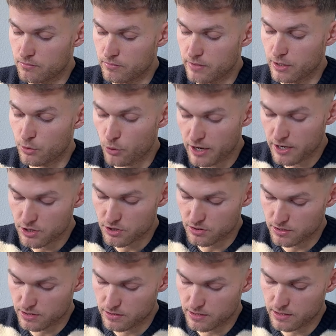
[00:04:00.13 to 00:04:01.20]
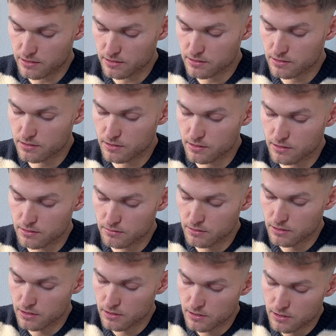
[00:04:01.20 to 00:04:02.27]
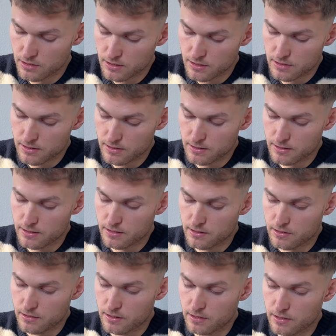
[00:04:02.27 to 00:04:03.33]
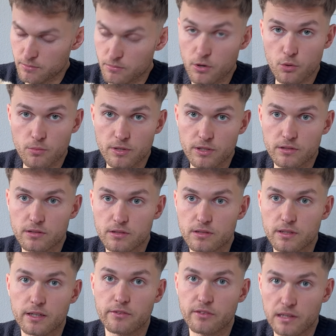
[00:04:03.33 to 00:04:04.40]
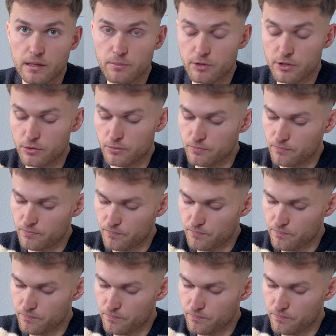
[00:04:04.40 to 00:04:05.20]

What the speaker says: equation, and that is the moment equilibrium.